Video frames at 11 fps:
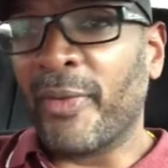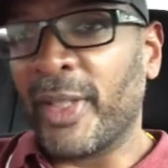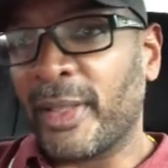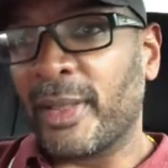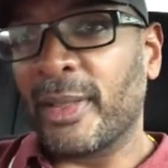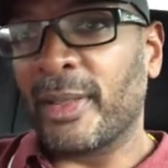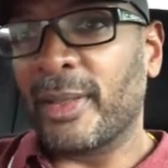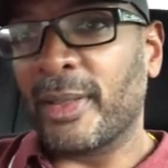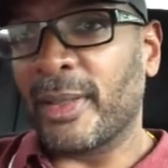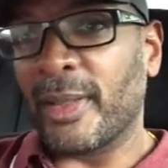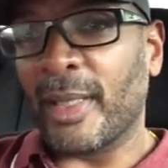it.
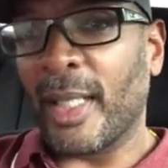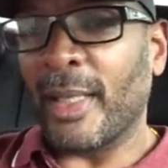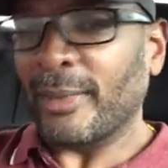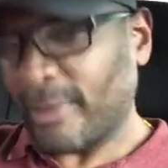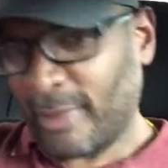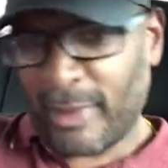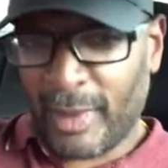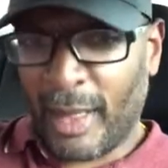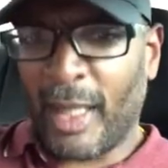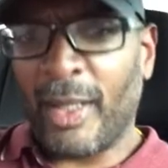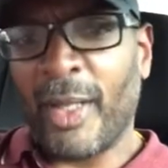
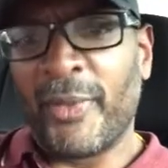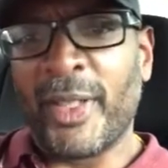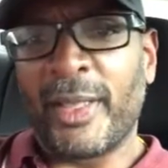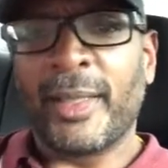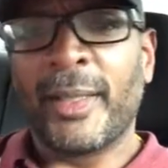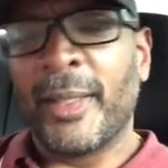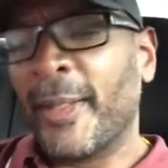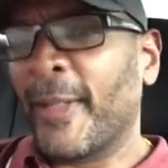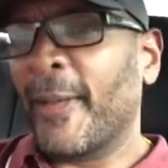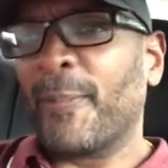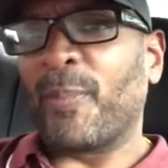I loved it.
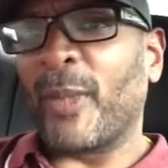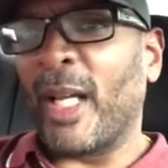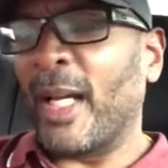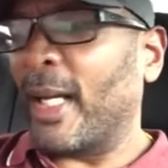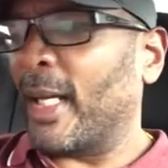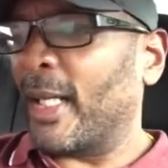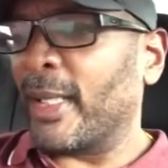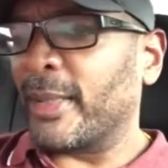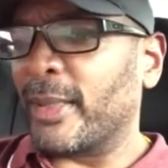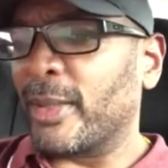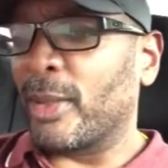
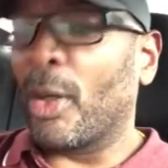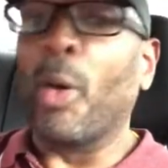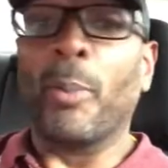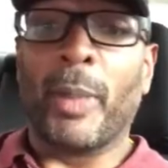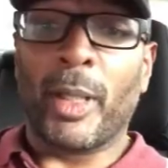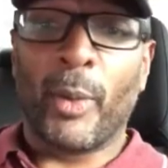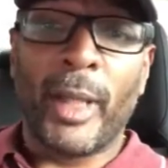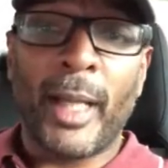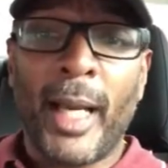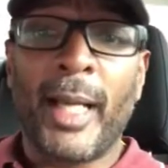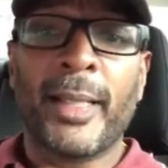Oh, by the way, it
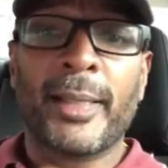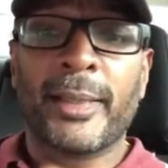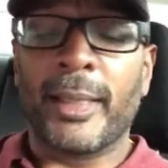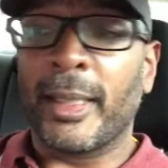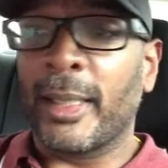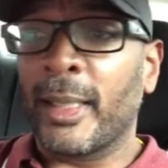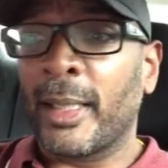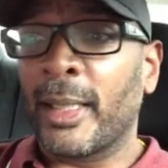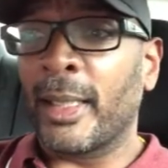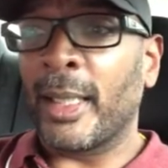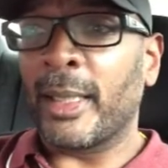has,
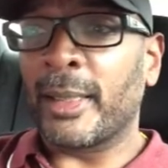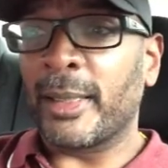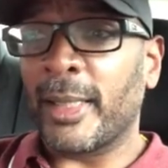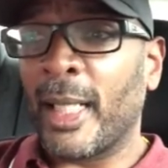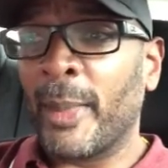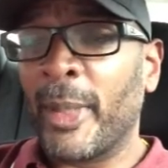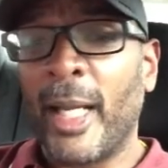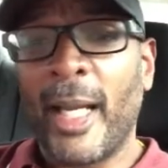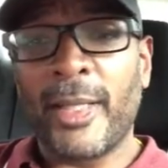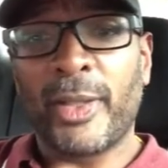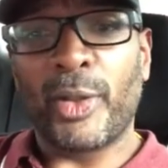at the time, it
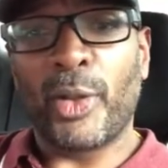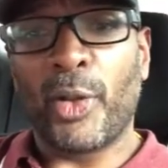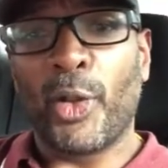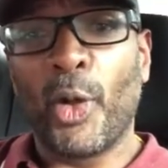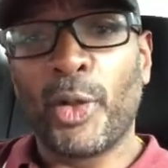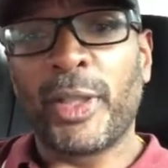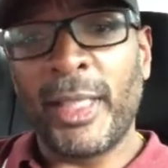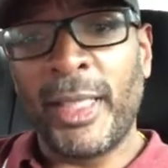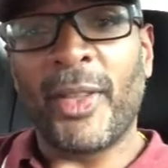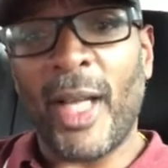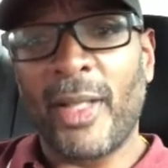has
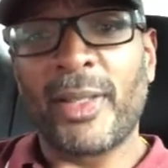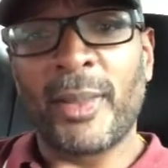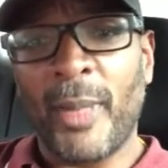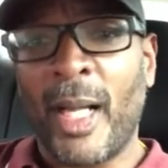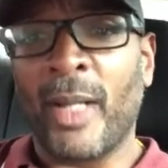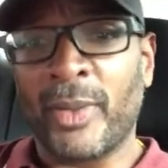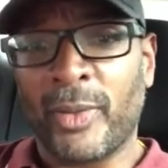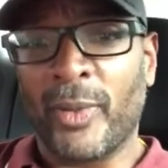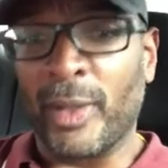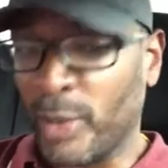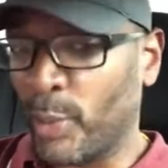13,000 miles
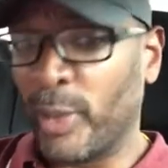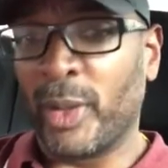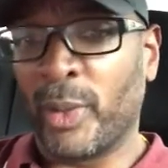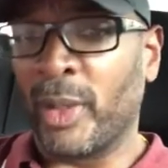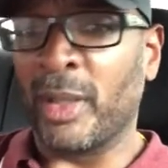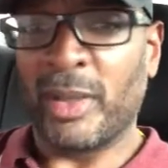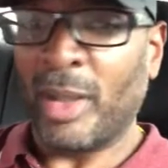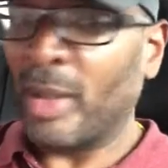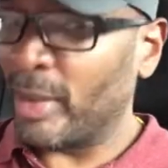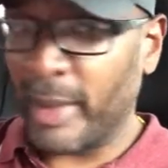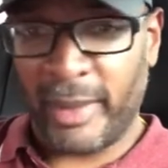on a 2020.
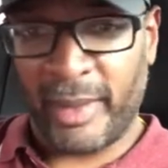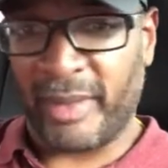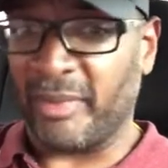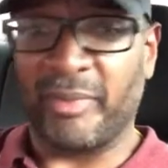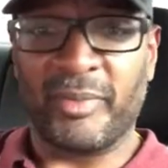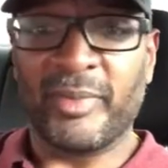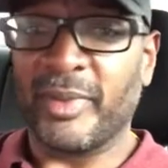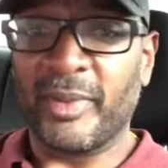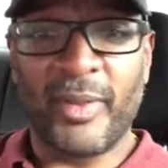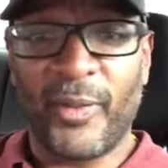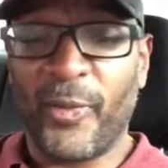So it's
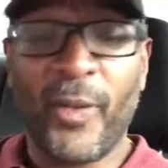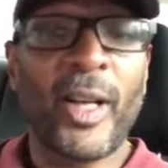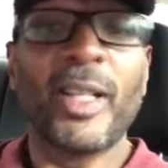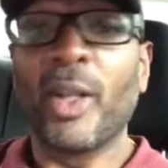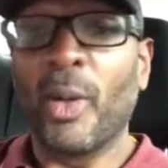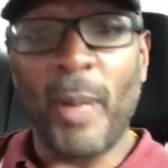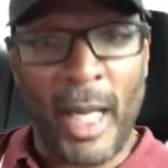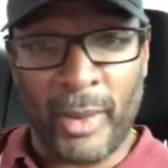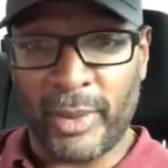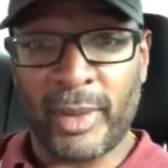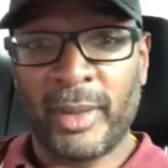fairly low miles,